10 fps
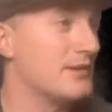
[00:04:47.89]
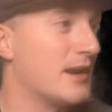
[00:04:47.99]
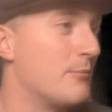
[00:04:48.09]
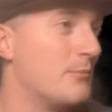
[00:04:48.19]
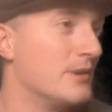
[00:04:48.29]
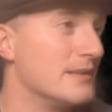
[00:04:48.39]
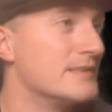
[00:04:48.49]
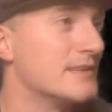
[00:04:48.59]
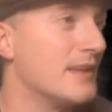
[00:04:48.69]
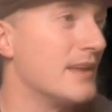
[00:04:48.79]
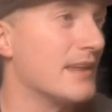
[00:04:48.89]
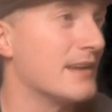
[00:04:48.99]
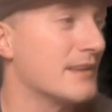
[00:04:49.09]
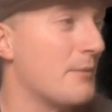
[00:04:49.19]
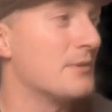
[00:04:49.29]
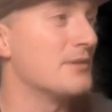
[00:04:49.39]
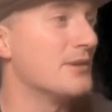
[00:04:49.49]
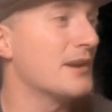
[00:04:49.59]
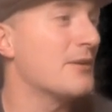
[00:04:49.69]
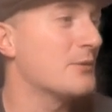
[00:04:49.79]
You got Billy's clay. Like, I mean,
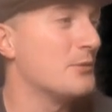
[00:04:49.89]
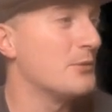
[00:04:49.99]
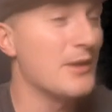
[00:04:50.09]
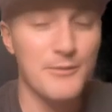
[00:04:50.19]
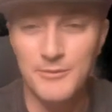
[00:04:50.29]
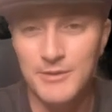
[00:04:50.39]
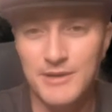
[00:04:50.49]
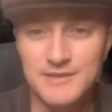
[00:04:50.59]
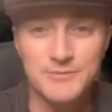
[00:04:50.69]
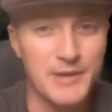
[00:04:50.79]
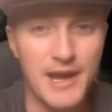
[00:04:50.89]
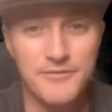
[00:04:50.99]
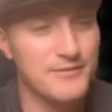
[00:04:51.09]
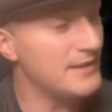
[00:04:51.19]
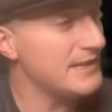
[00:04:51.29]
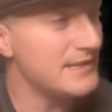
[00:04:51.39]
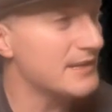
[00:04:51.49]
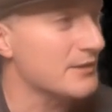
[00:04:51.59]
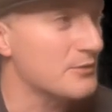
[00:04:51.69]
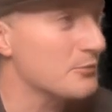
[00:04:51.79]
look how cool that looks. Ralph, he
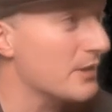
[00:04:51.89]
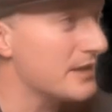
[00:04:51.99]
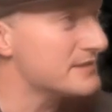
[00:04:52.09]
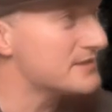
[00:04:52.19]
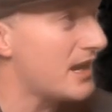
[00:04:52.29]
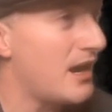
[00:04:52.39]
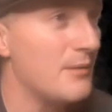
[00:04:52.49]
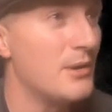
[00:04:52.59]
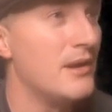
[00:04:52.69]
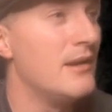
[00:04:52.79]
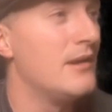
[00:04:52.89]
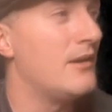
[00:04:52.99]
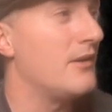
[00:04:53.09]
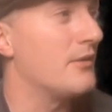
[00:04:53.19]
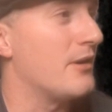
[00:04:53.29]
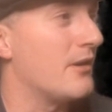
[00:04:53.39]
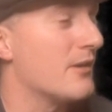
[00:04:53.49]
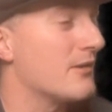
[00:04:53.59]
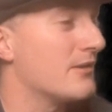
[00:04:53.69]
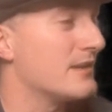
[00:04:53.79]
did a great job on the
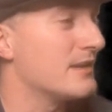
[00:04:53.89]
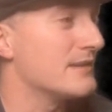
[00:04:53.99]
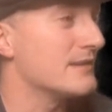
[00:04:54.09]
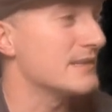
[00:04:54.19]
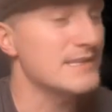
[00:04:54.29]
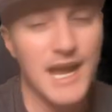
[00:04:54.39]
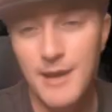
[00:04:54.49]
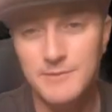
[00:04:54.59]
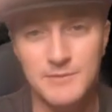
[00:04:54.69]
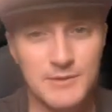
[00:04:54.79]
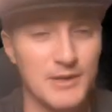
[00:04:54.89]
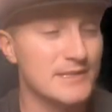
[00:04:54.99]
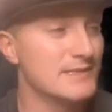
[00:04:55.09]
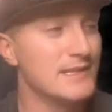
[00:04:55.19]
art on these. Like, it's absolutely crazy.